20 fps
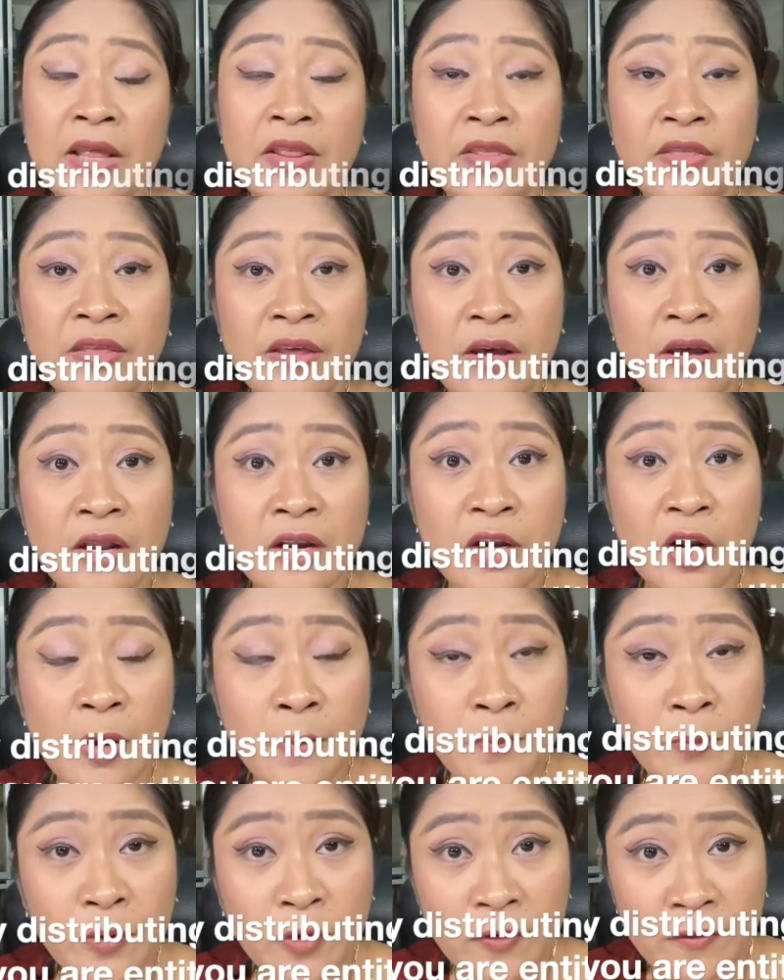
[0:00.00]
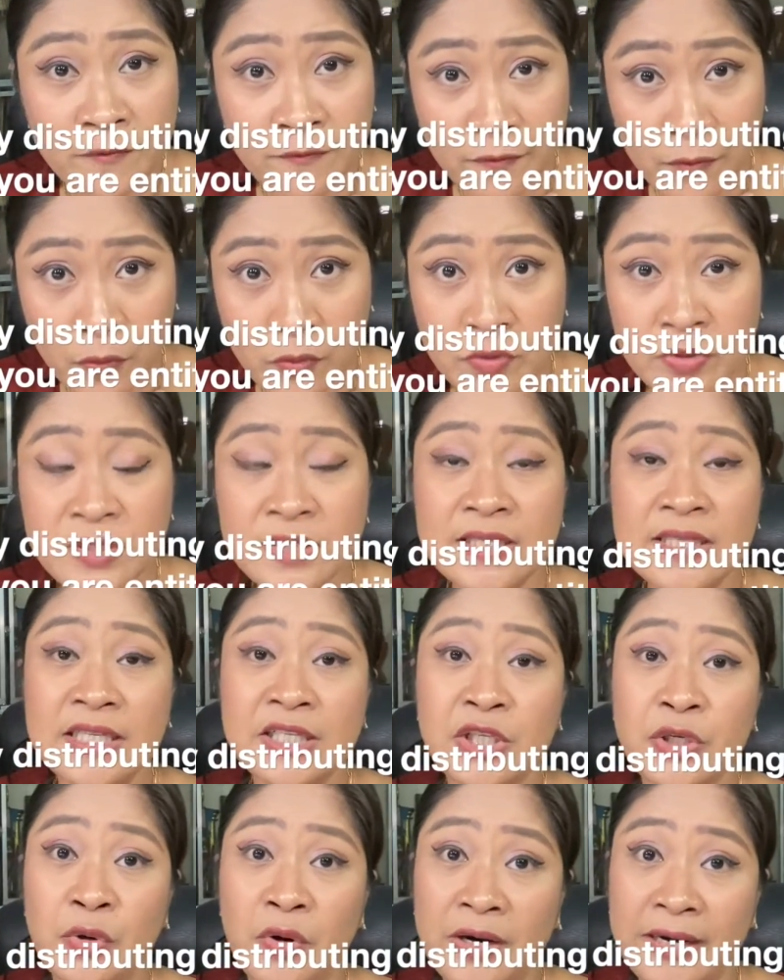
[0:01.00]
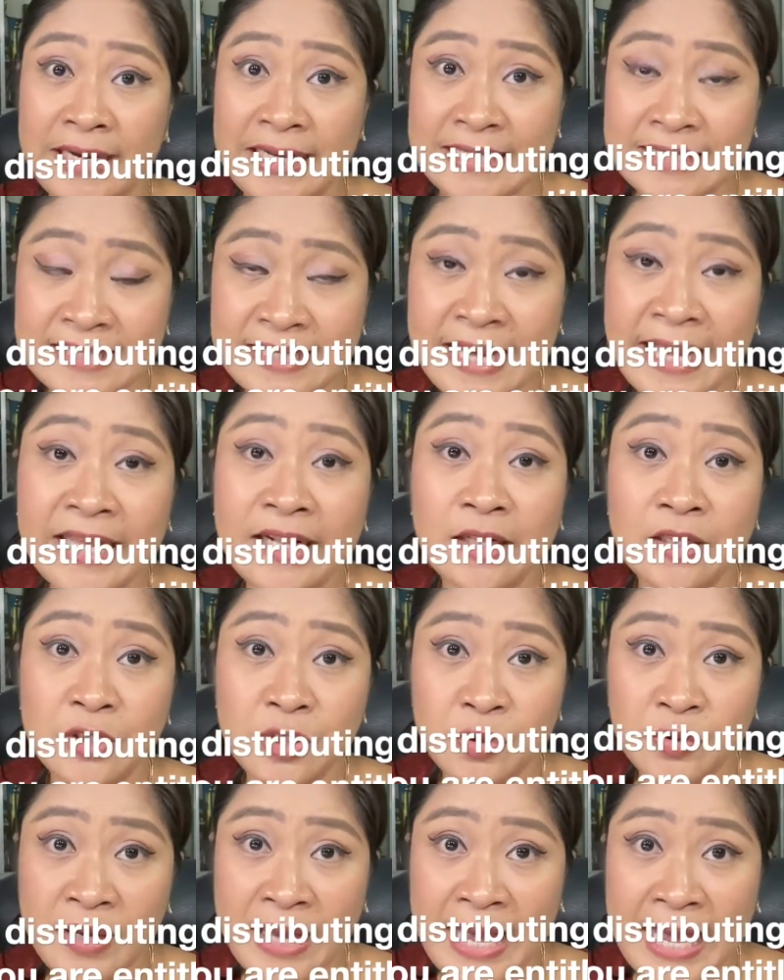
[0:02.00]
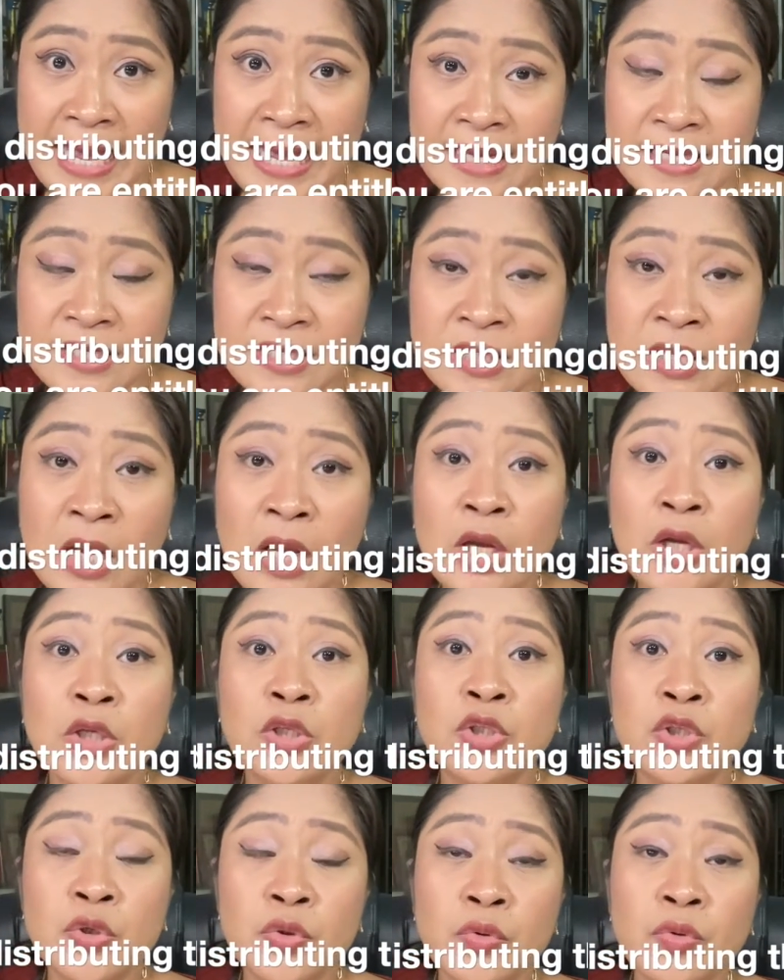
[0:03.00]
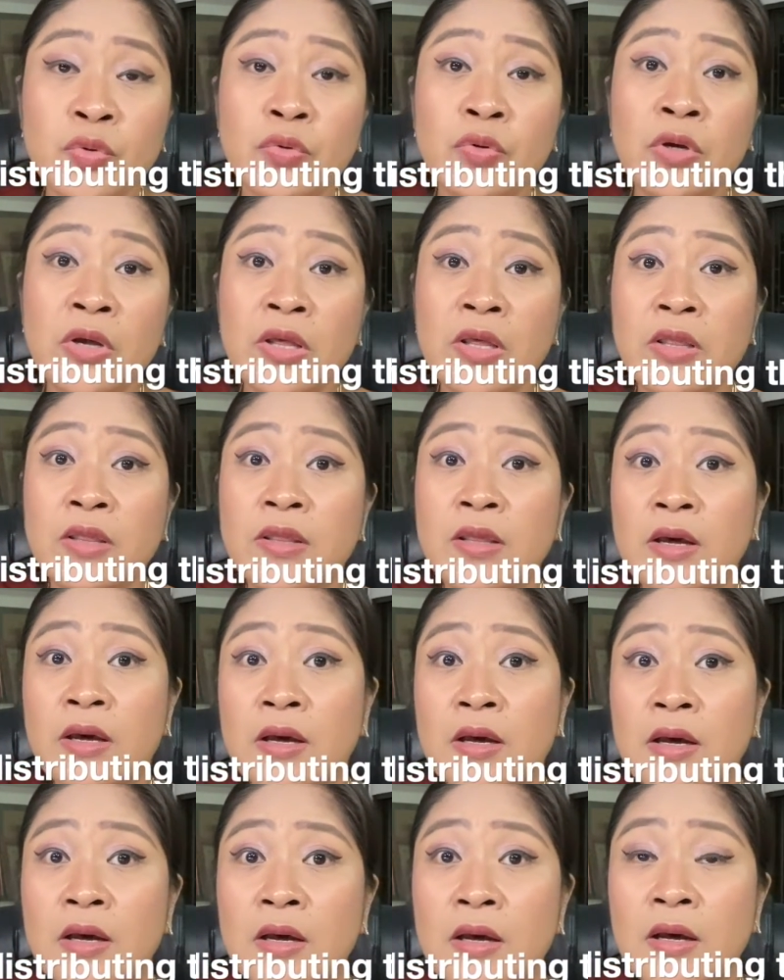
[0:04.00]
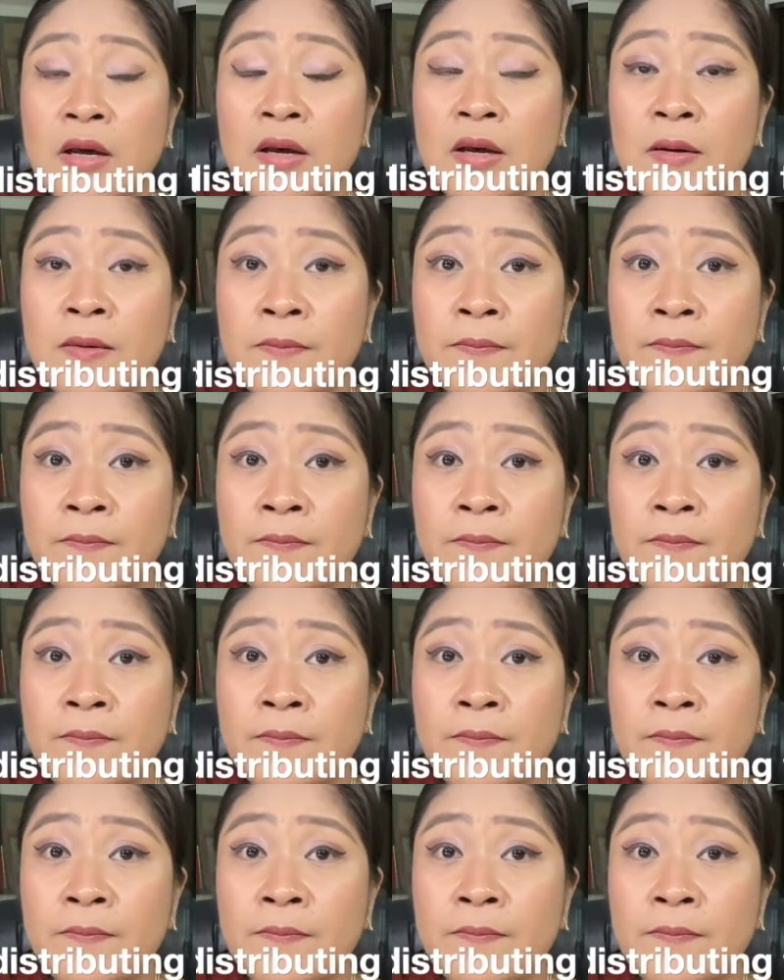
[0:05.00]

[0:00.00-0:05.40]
the number of votes that you are entitled to cast to the